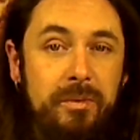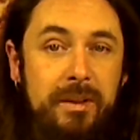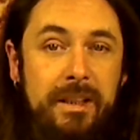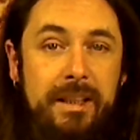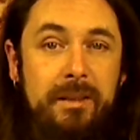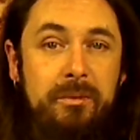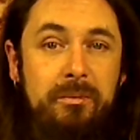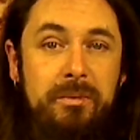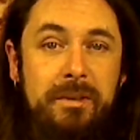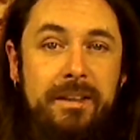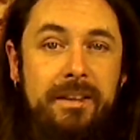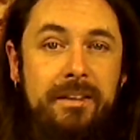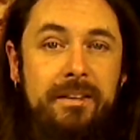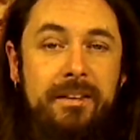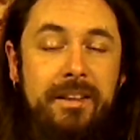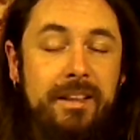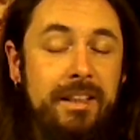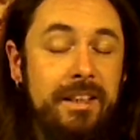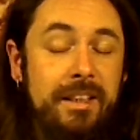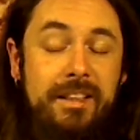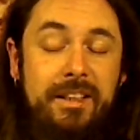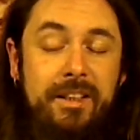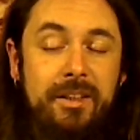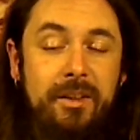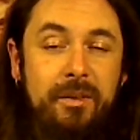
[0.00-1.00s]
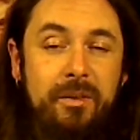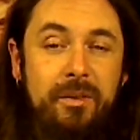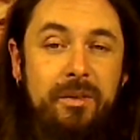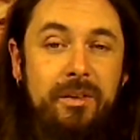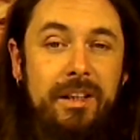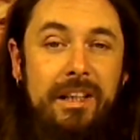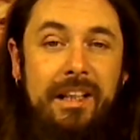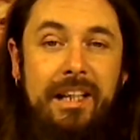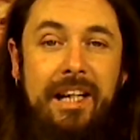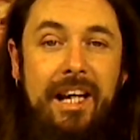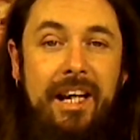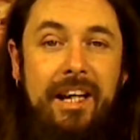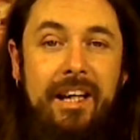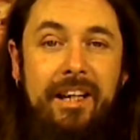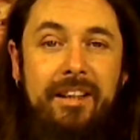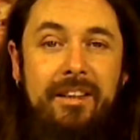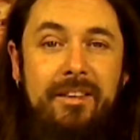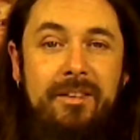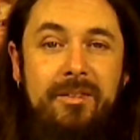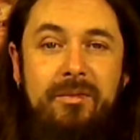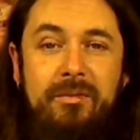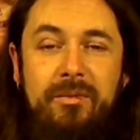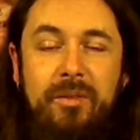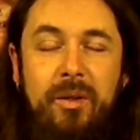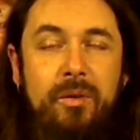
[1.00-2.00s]
If it keeps you, gets you through the day,
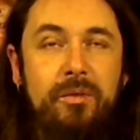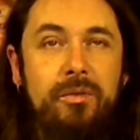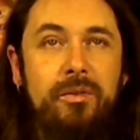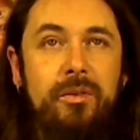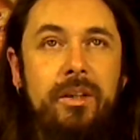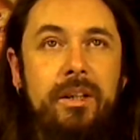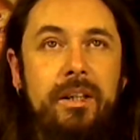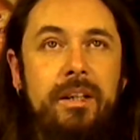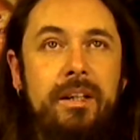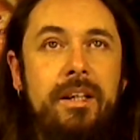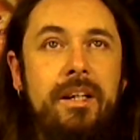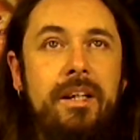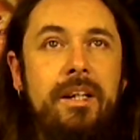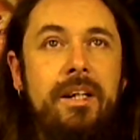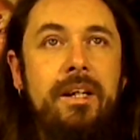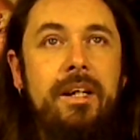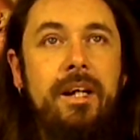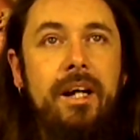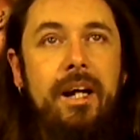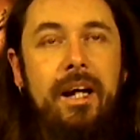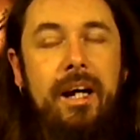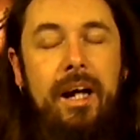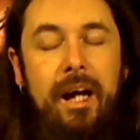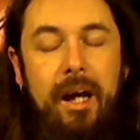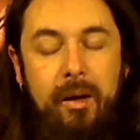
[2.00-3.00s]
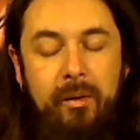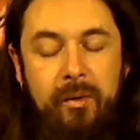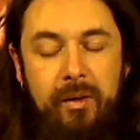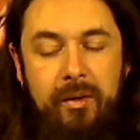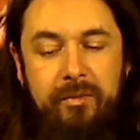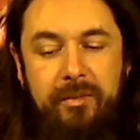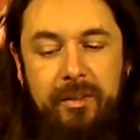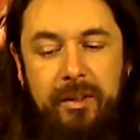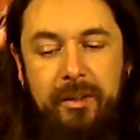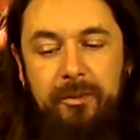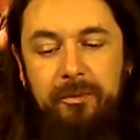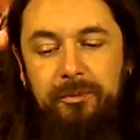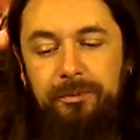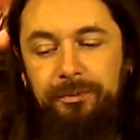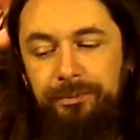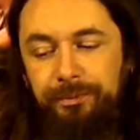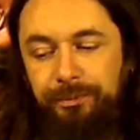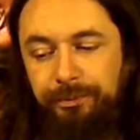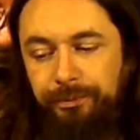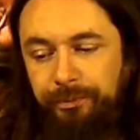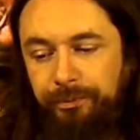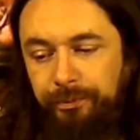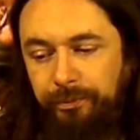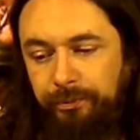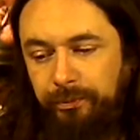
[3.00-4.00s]
go for it. However,
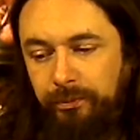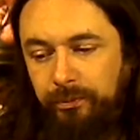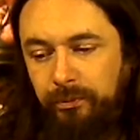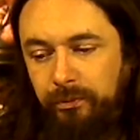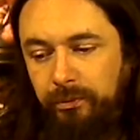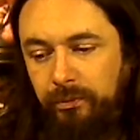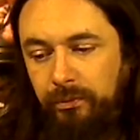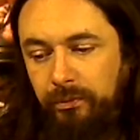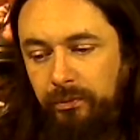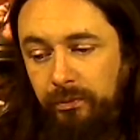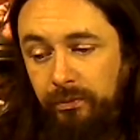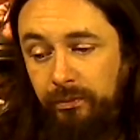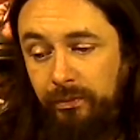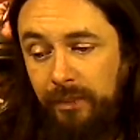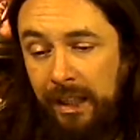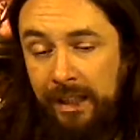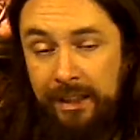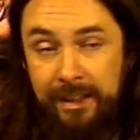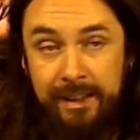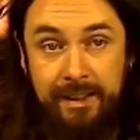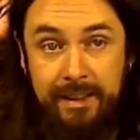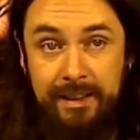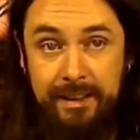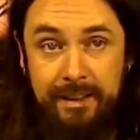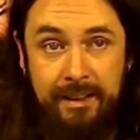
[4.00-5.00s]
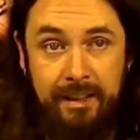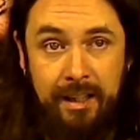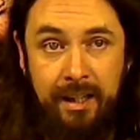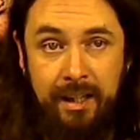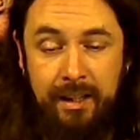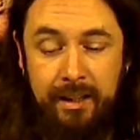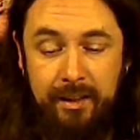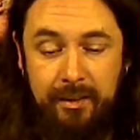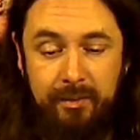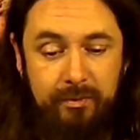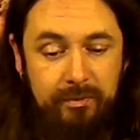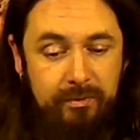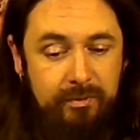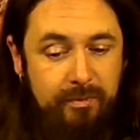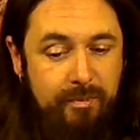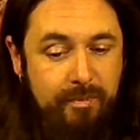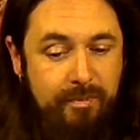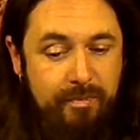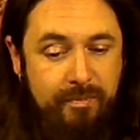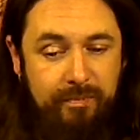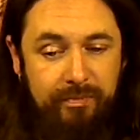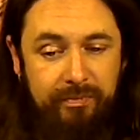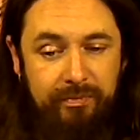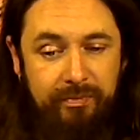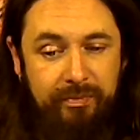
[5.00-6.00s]
and this is not
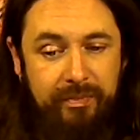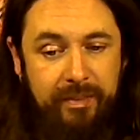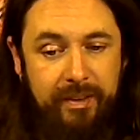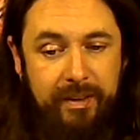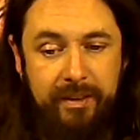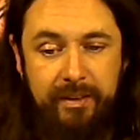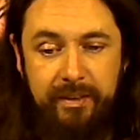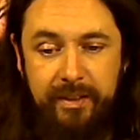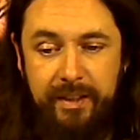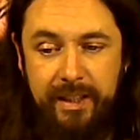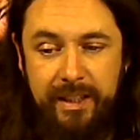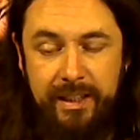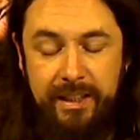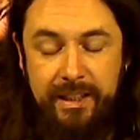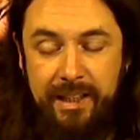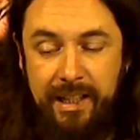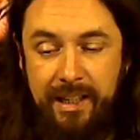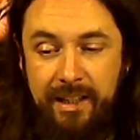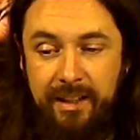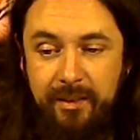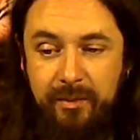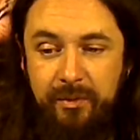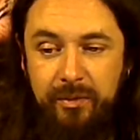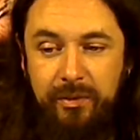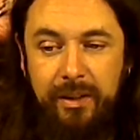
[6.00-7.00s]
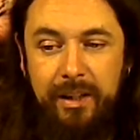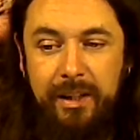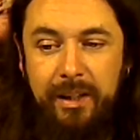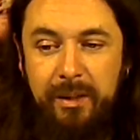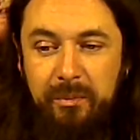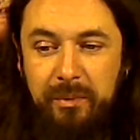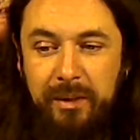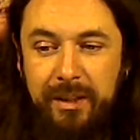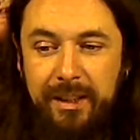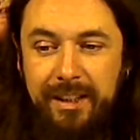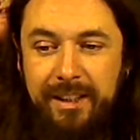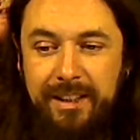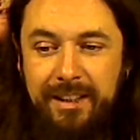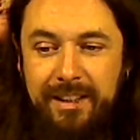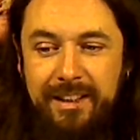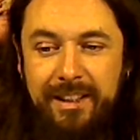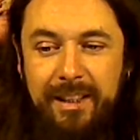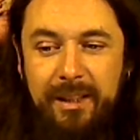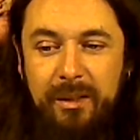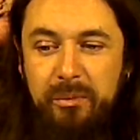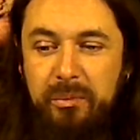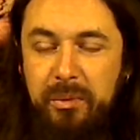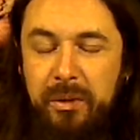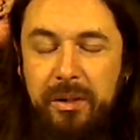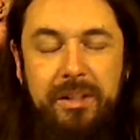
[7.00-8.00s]
intended for anybody to
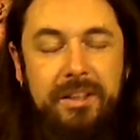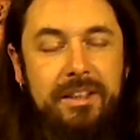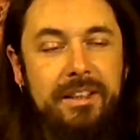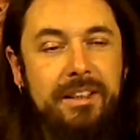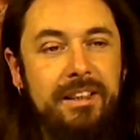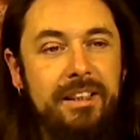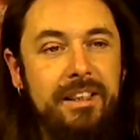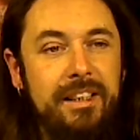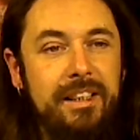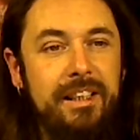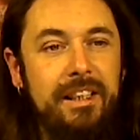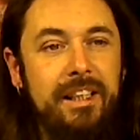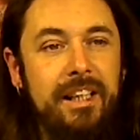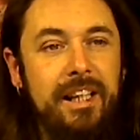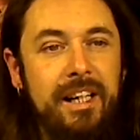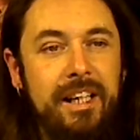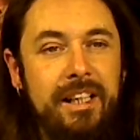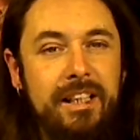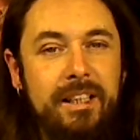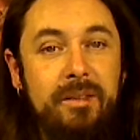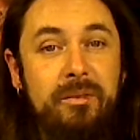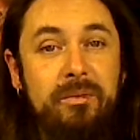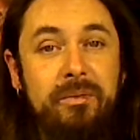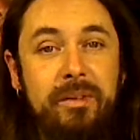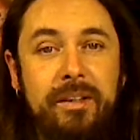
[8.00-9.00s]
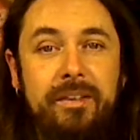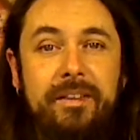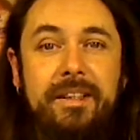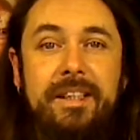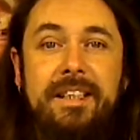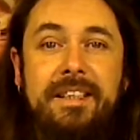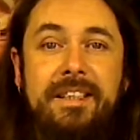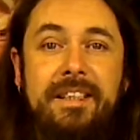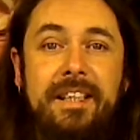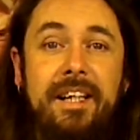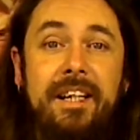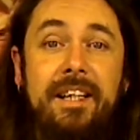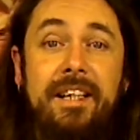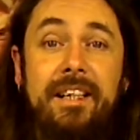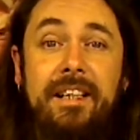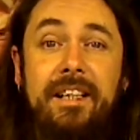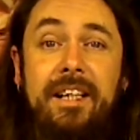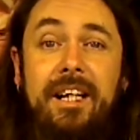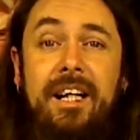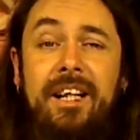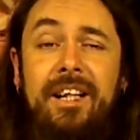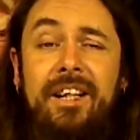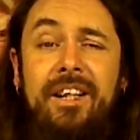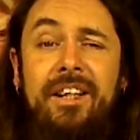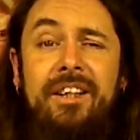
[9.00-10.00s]
take personally. I just found this site
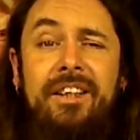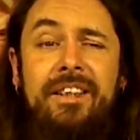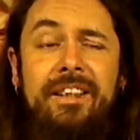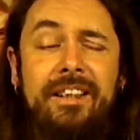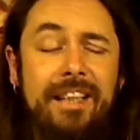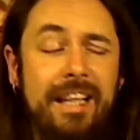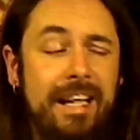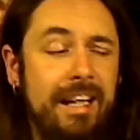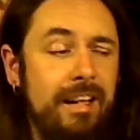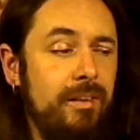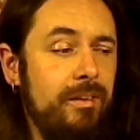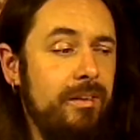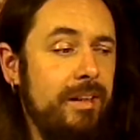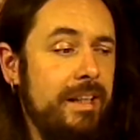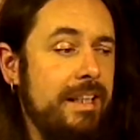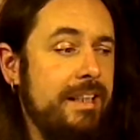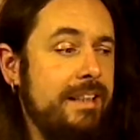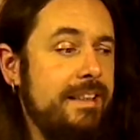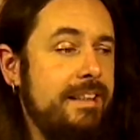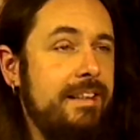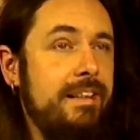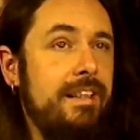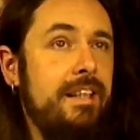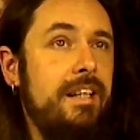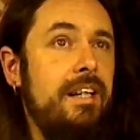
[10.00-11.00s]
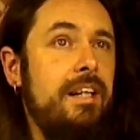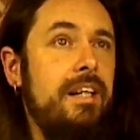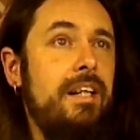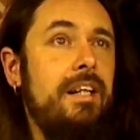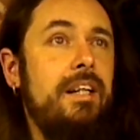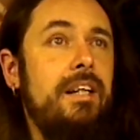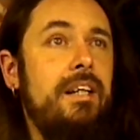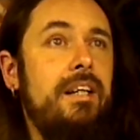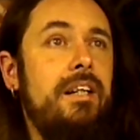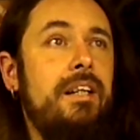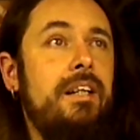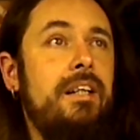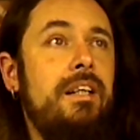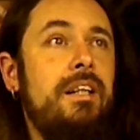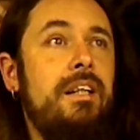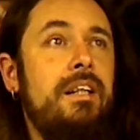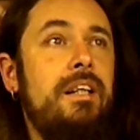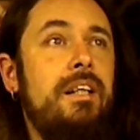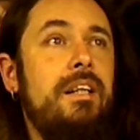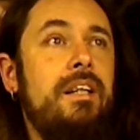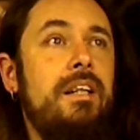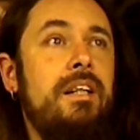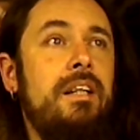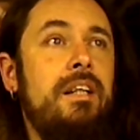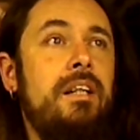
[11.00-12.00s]
hilarious.
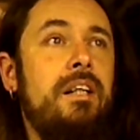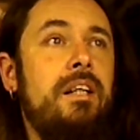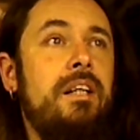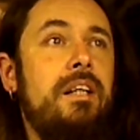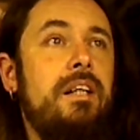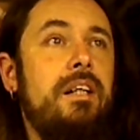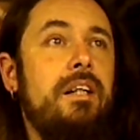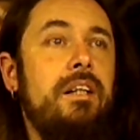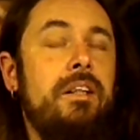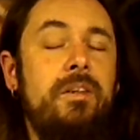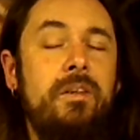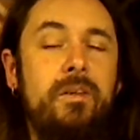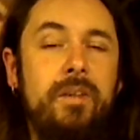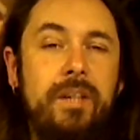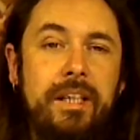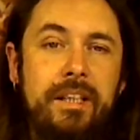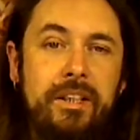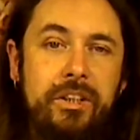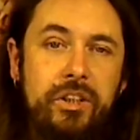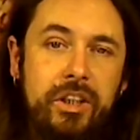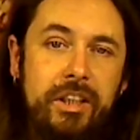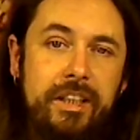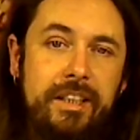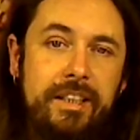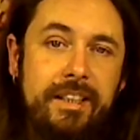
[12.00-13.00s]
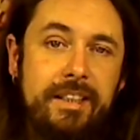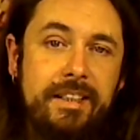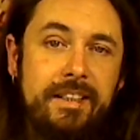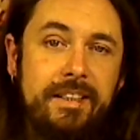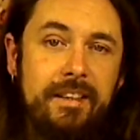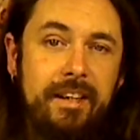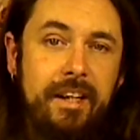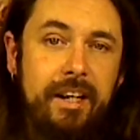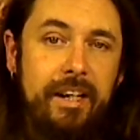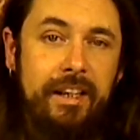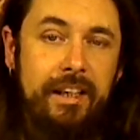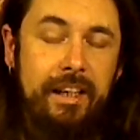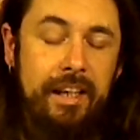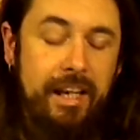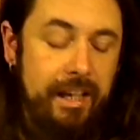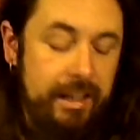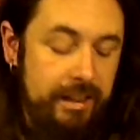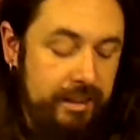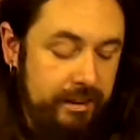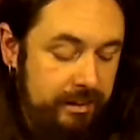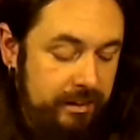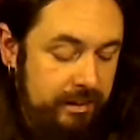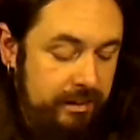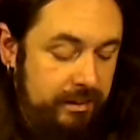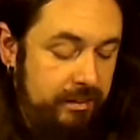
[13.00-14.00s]

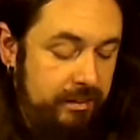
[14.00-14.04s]
AnnoyingJesus.net.